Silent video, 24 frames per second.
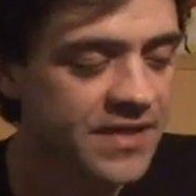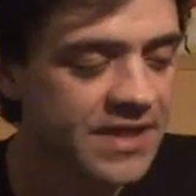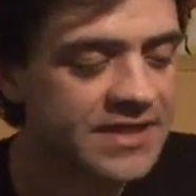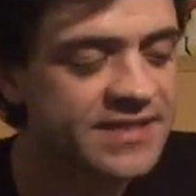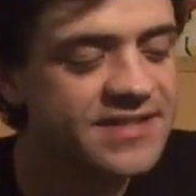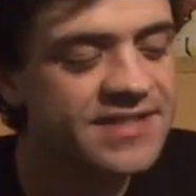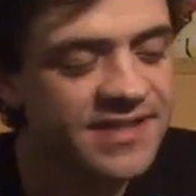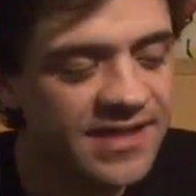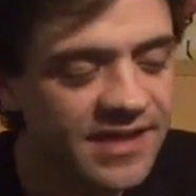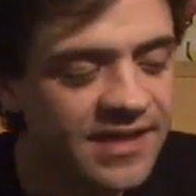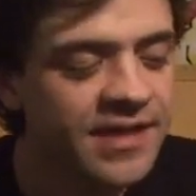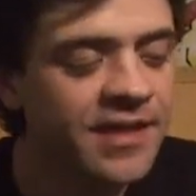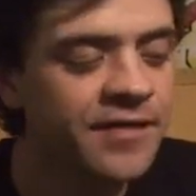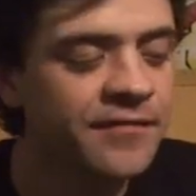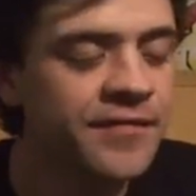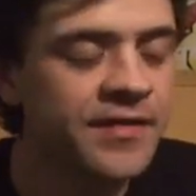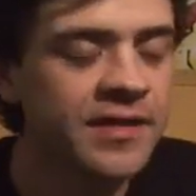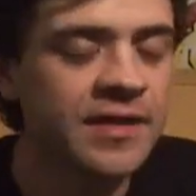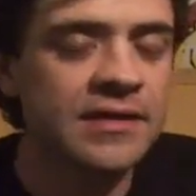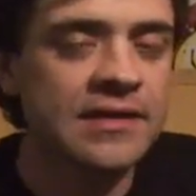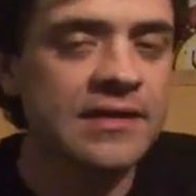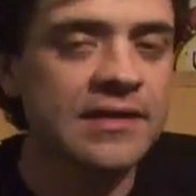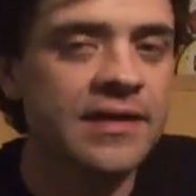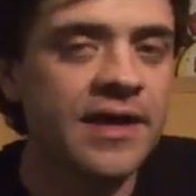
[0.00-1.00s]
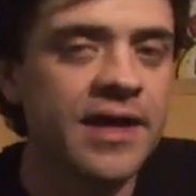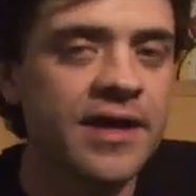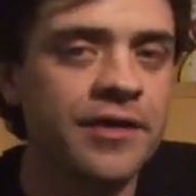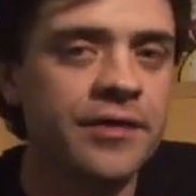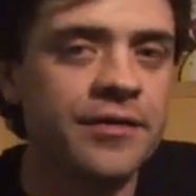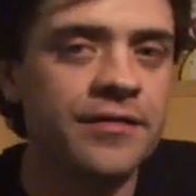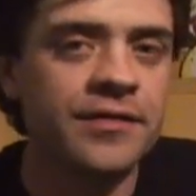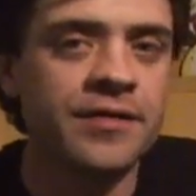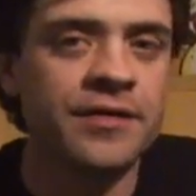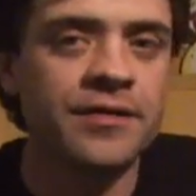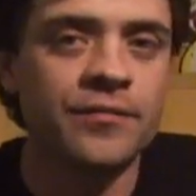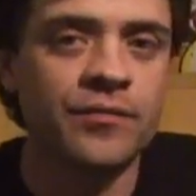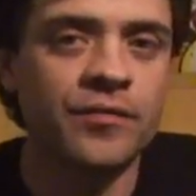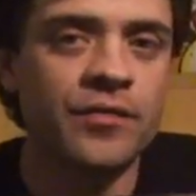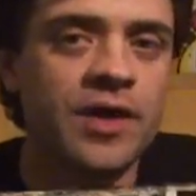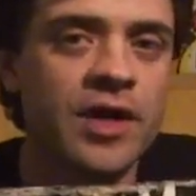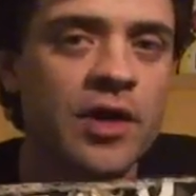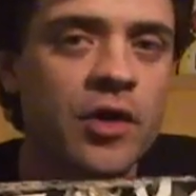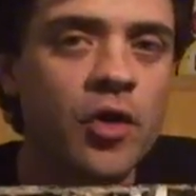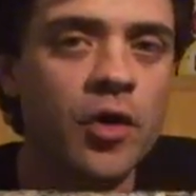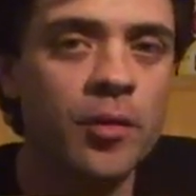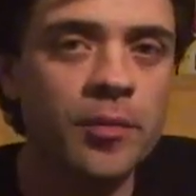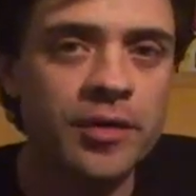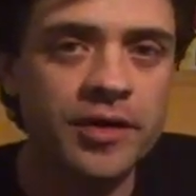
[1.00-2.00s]
it's significantly lighter than what
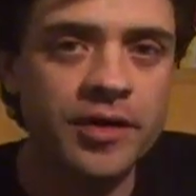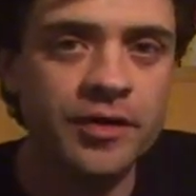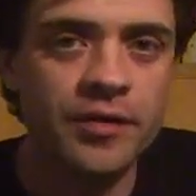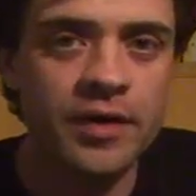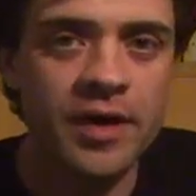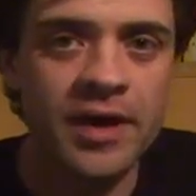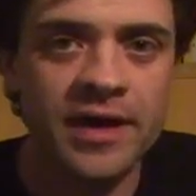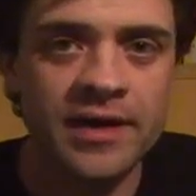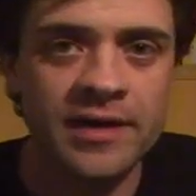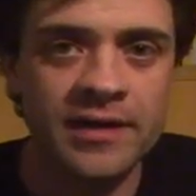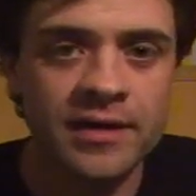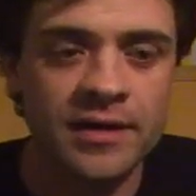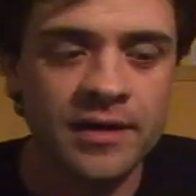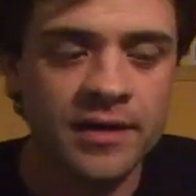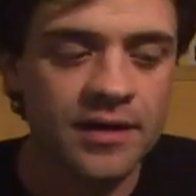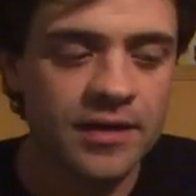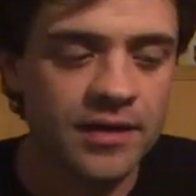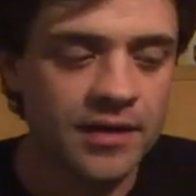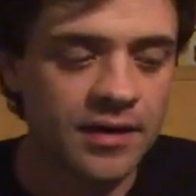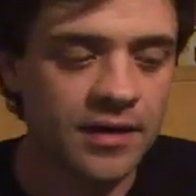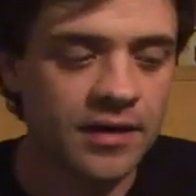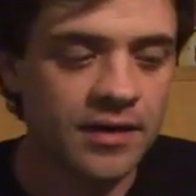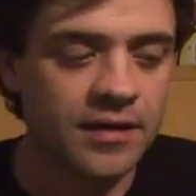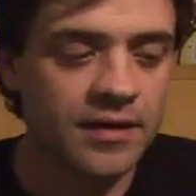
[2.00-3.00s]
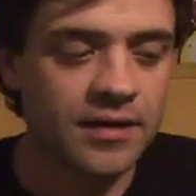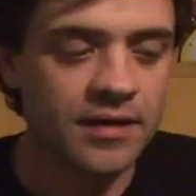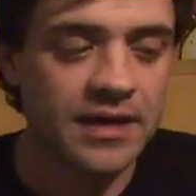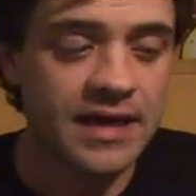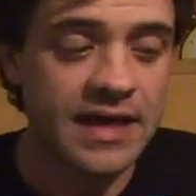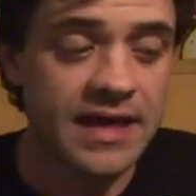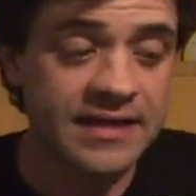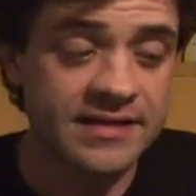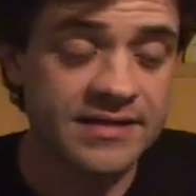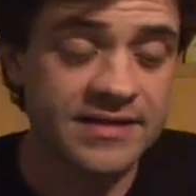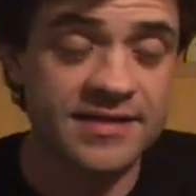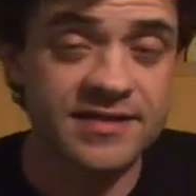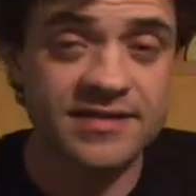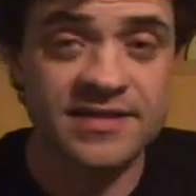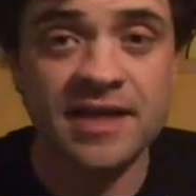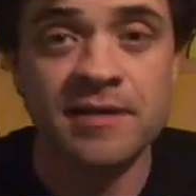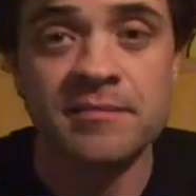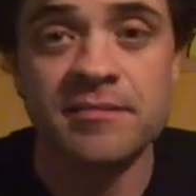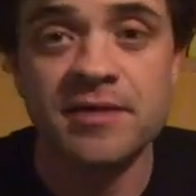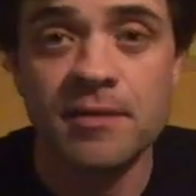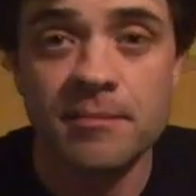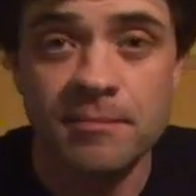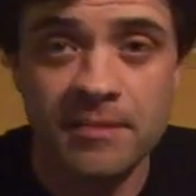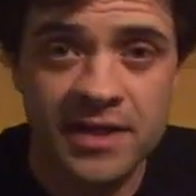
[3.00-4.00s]
I normally ride at the
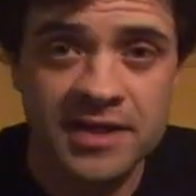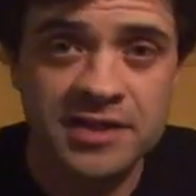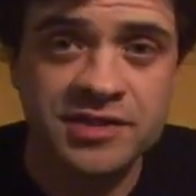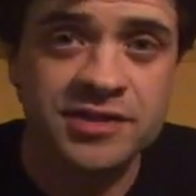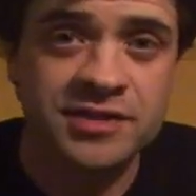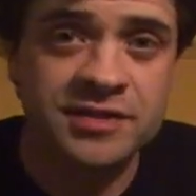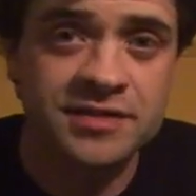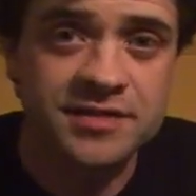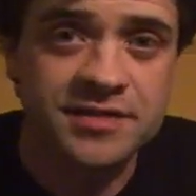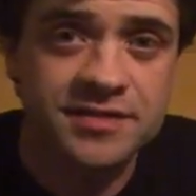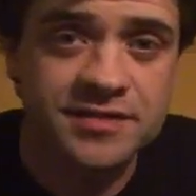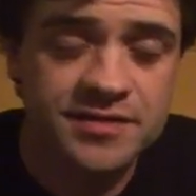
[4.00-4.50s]
same dimensions,